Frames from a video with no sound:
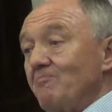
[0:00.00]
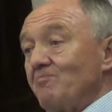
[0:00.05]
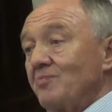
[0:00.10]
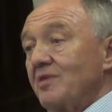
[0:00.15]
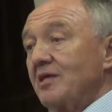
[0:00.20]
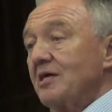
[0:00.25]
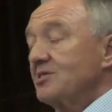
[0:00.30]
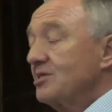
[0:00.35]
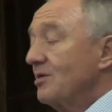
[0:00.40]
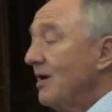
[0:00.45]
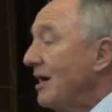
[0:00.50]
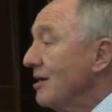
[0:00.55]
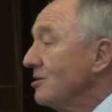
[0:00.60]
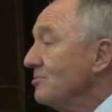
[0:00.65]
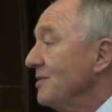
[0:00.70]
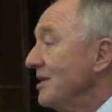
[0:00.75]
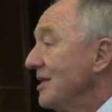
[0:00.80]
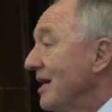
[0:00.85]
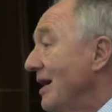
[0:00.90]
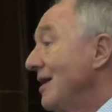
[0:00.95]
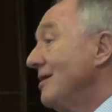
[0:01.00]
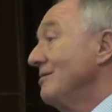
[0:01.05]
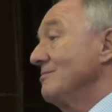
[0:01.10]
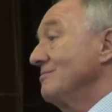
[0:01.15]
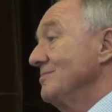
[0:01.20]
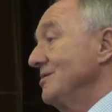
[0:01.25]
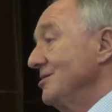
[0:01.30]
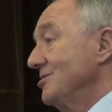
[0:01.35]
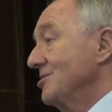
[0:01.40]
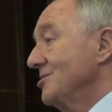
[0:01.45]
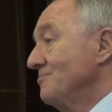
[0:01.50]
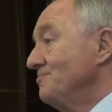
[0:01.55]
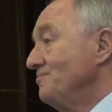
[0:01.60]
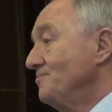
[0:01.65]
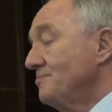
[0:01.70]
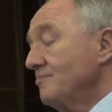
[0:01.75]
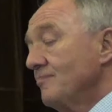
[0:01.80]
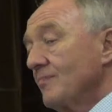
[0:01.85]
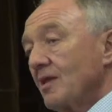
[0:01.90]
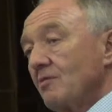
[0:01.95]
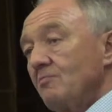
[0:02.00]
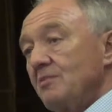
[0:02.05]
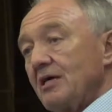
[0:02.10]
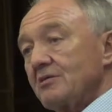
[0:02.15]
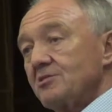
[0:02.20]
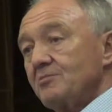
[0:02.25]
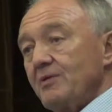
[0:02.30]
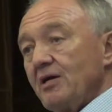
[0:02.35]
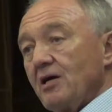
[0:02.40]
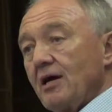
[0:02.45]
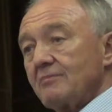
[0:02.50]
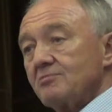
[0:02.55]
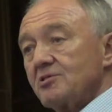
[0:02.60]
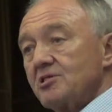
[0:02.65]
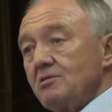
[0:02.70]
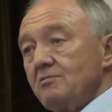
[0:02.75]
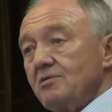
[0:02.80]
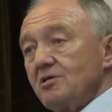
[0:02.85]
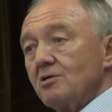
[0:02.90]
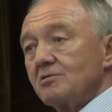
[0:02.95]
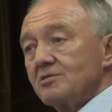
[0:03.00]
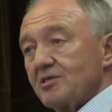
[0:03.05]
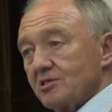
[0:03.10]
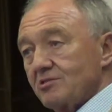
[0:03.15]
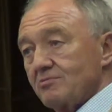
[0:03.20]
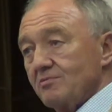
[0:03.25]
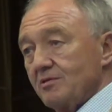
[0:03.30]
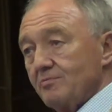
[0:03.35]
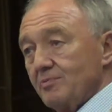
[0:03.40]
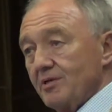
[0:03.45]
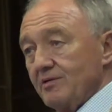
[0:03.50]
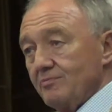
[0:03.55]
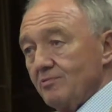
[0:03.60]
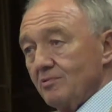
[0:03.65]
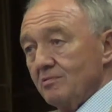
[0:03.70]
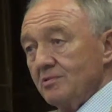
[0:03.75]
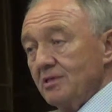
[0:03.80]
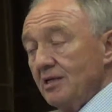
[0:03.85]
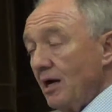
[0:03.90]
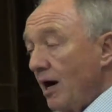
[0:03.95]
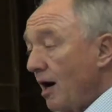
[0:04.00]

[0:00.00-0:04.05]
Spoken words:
So how do we get out of this? We have to be absolutely honest with people.